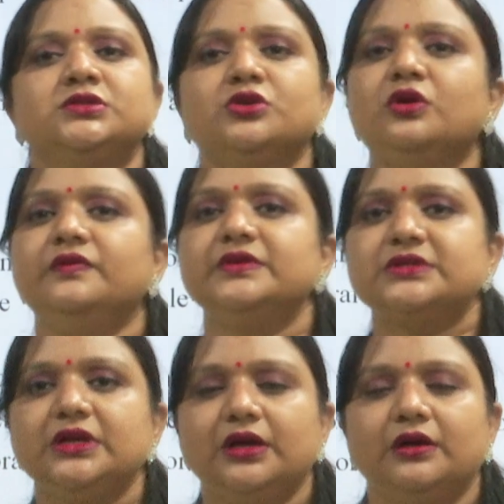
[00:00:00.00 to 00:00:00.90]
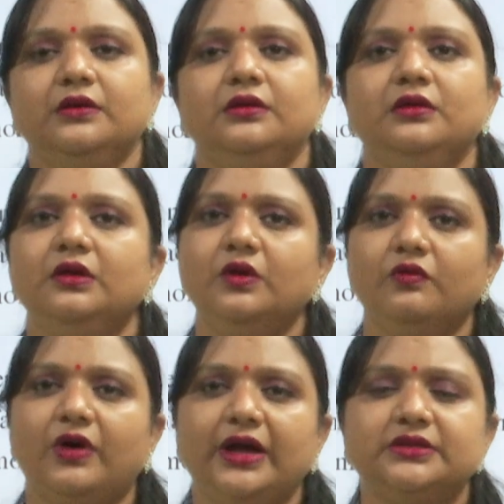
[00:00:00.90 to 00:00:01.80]
So, obviously, uh,
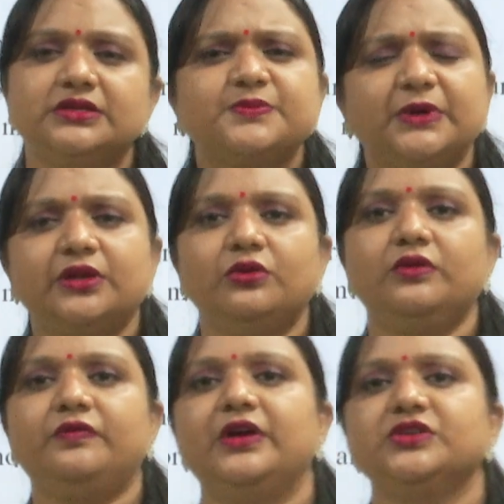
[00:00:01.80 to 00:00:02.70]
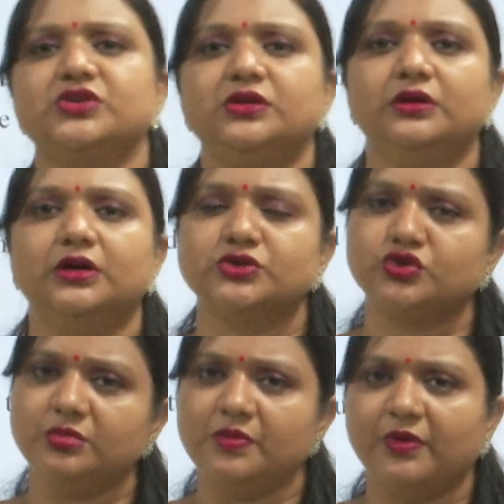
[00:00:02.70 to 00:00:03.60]
why this particular function uh,
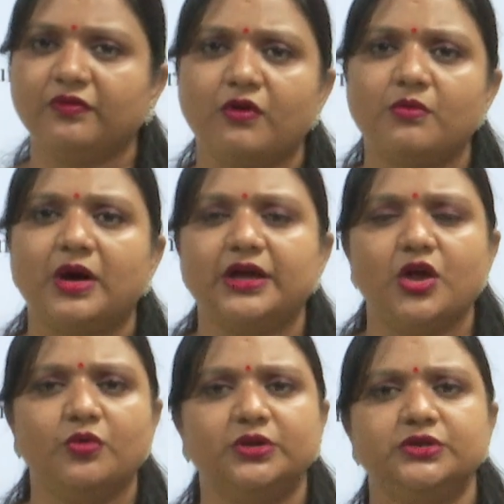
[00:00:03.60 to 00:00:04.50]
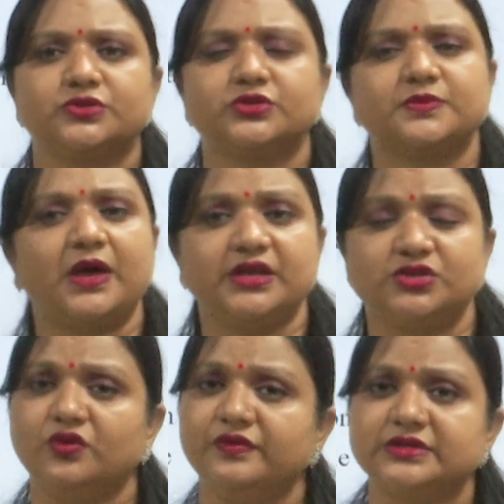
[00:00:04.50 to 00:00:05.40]
should be performed by a human resource
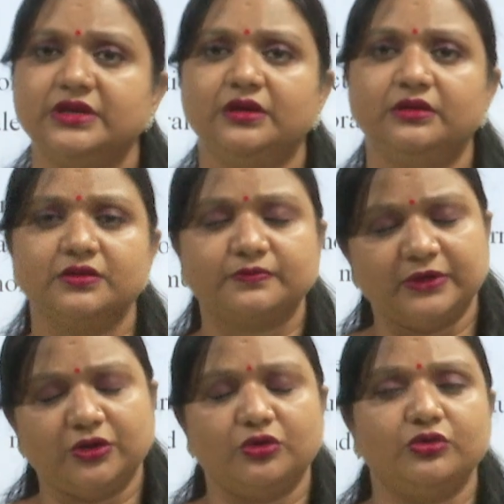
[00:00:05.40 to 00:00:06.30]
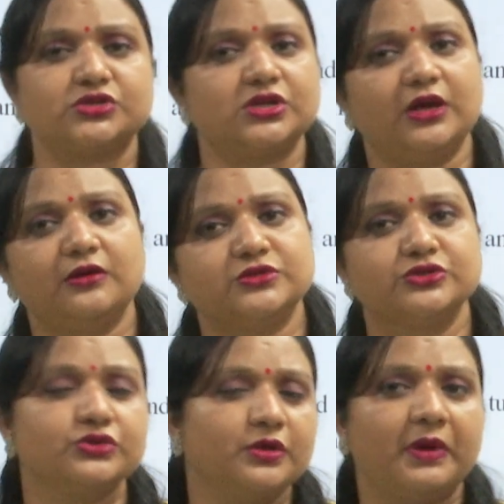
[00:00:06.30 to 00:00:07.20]
manager? Obviously, this particular question comes
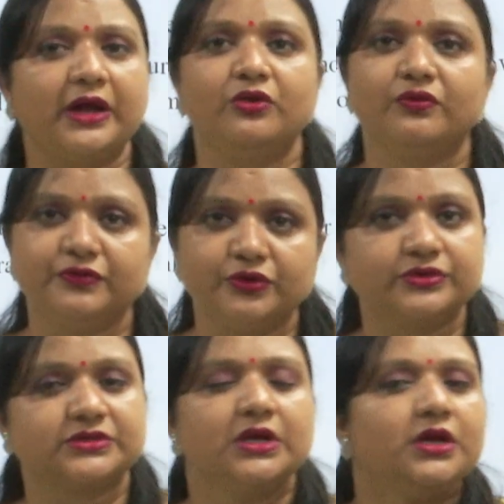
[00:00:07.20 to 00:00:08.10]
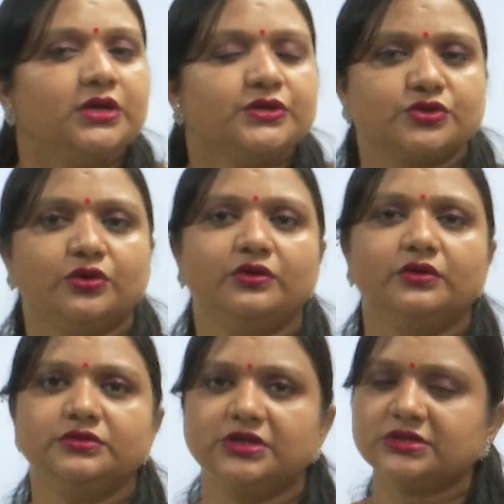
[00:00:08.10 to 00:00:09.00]
into the mind of yours.
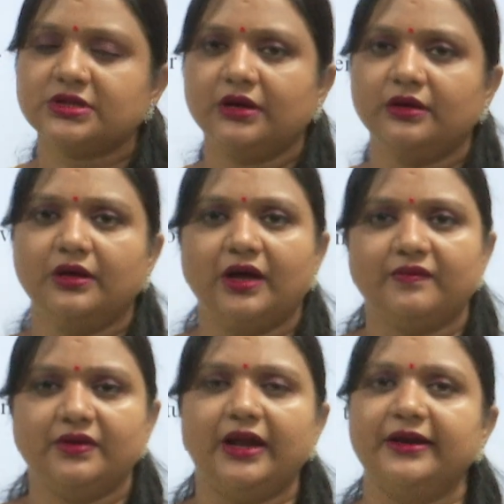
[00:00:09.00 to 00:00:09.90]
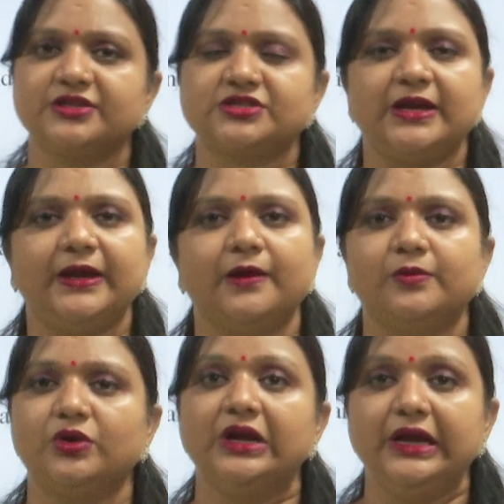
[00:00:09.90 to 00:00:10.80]
So, uh, just uh, have an understanding
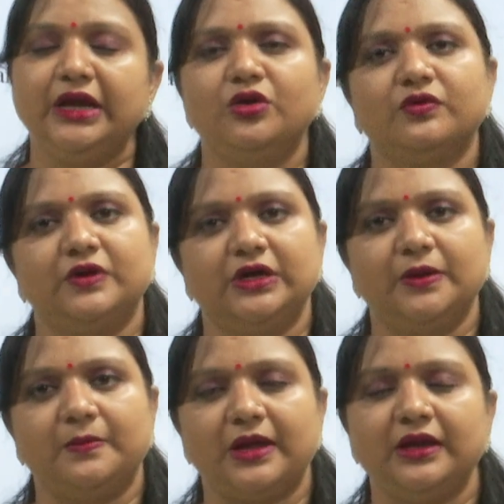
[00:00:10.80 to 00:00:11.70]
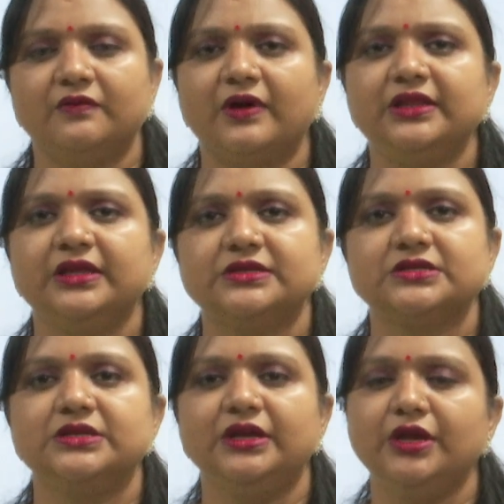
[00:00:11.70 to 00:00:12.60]
about need of career planning, why there
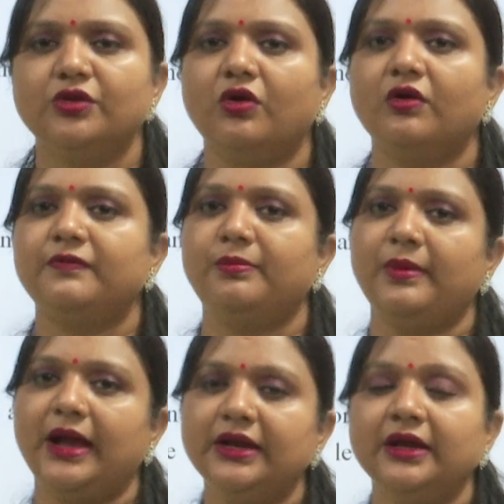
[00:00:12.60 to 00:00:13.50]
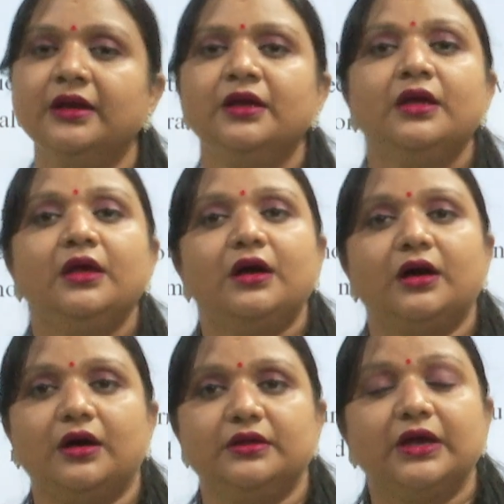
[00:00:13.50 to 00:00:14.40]
is a need of planning
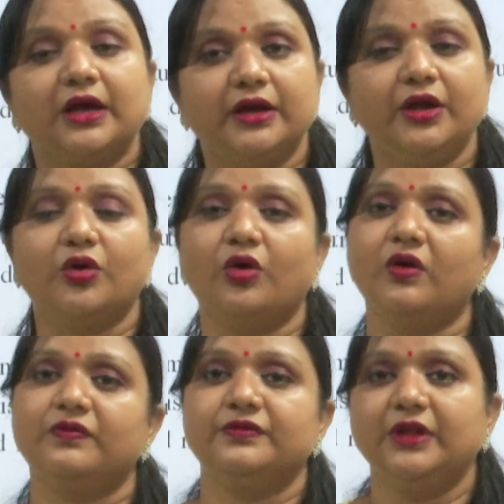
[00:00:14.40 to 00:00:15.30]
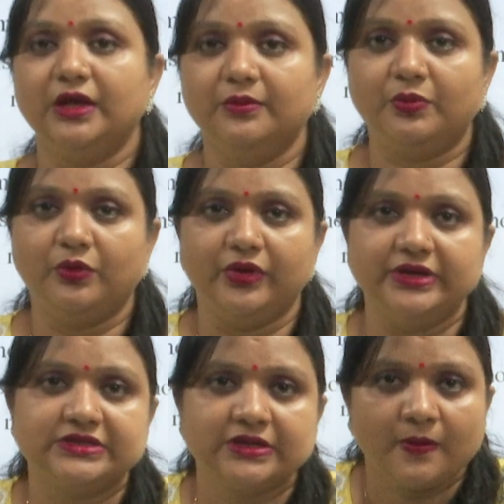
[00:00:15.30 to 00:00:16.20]
uh, the career of the
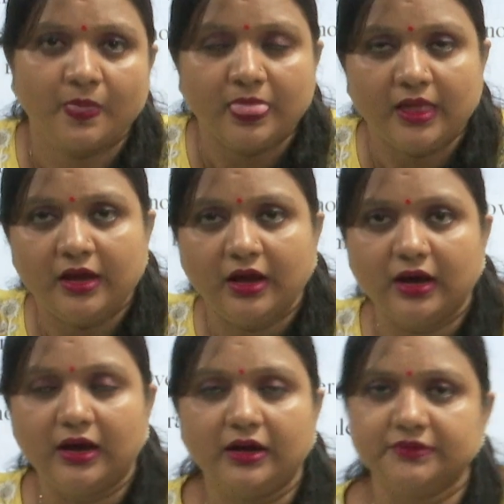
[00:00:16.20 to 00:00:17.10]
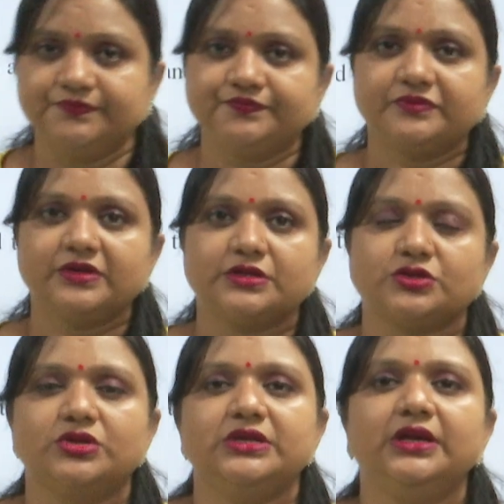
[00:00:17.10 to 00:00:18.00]
employees. Uh,
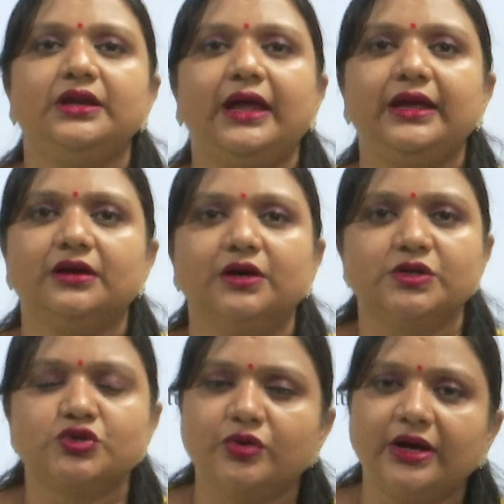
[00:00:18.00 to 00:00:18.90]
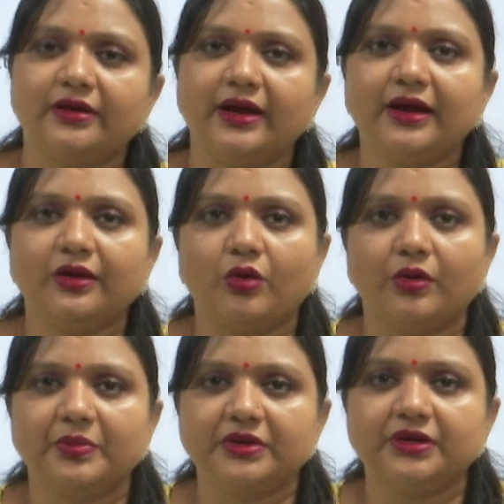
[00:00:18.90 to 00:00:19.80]
so, the need like uh, to attract
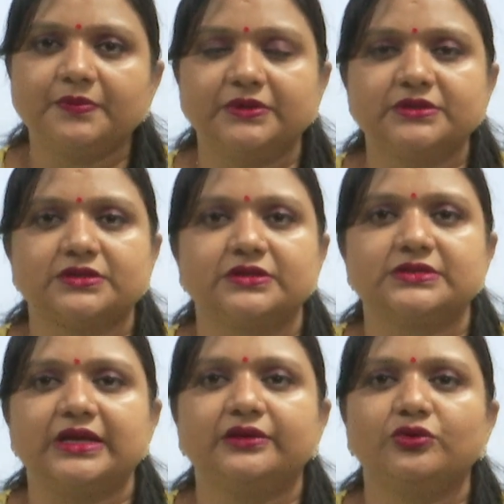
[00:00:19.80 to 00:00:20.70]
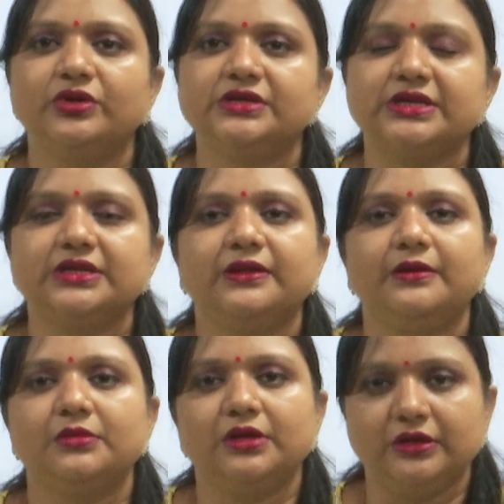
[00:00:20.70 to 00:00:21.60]
competent persons and to retain
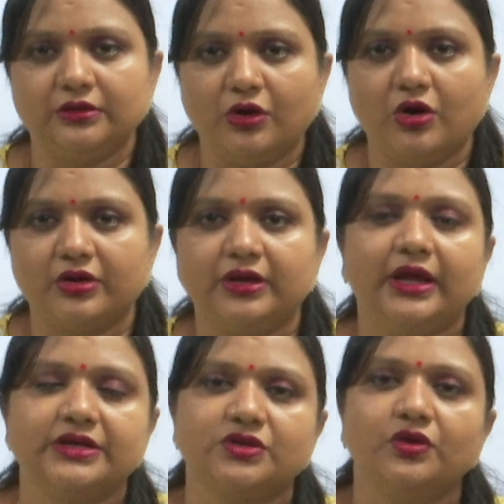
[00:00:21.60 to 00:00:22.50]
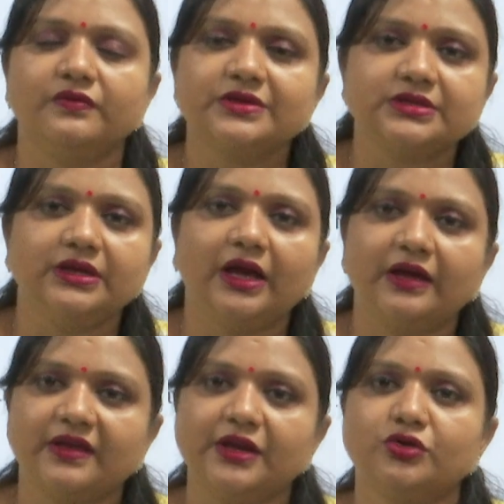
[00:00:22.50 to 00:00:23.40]
them in the organization. Obviously,
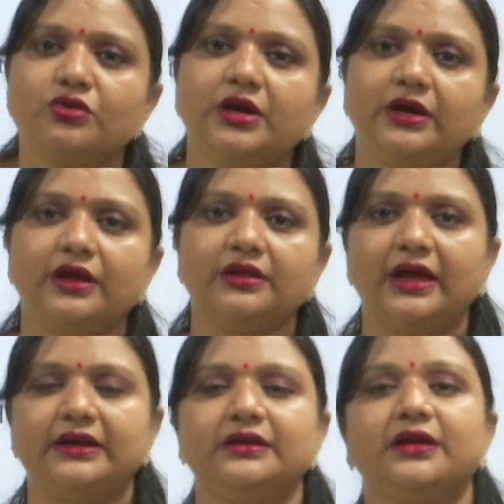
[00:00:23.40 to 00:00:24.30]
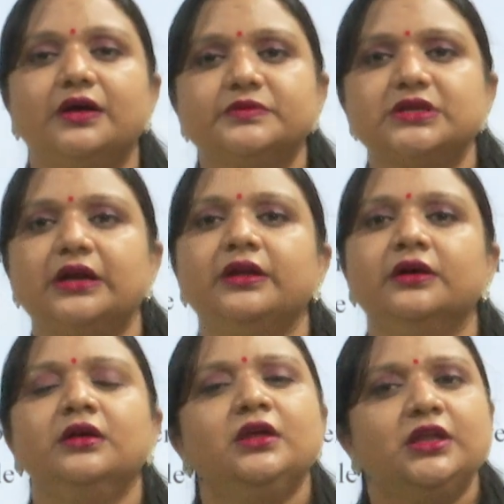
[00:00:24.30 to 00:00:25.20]
as I told earlier that it comes
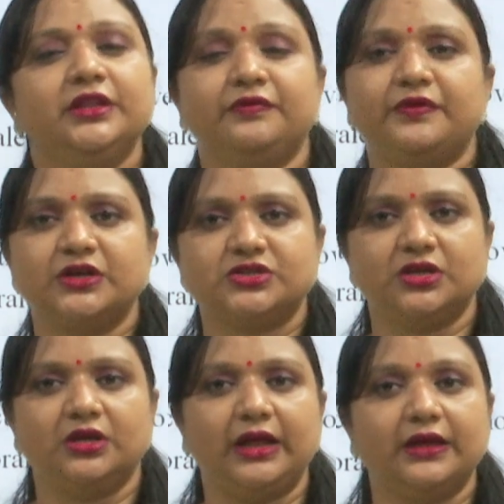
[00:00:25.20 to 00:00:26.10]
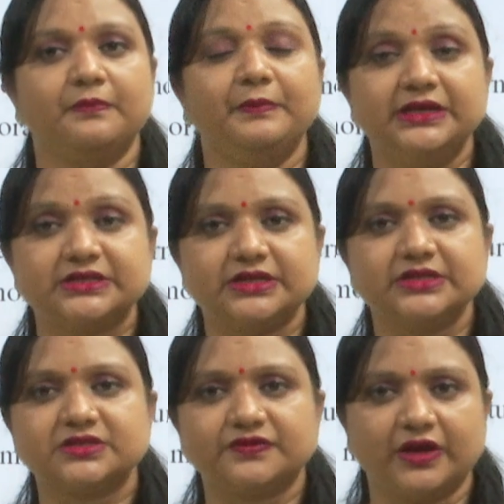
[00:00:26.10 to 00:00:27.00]
under the function like
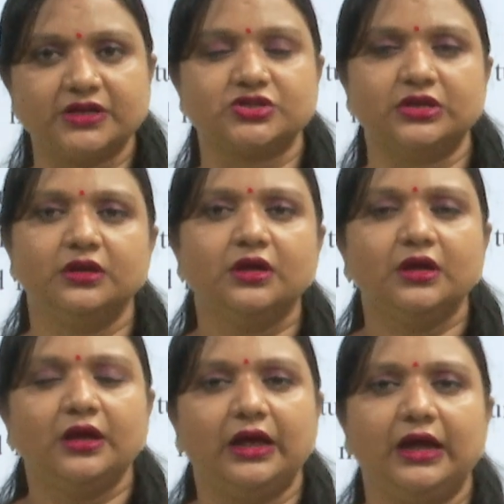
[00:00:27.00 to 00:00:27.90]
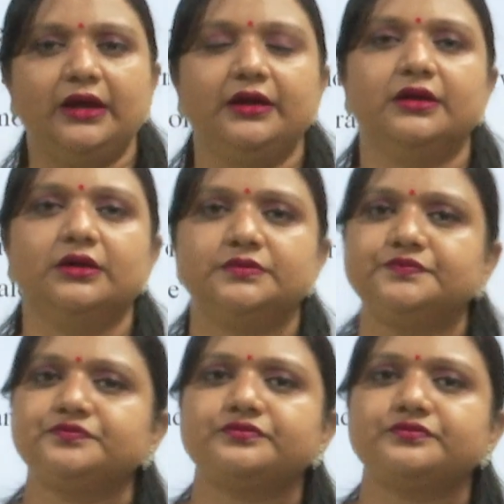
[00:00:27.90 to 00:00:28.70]
maintenance function and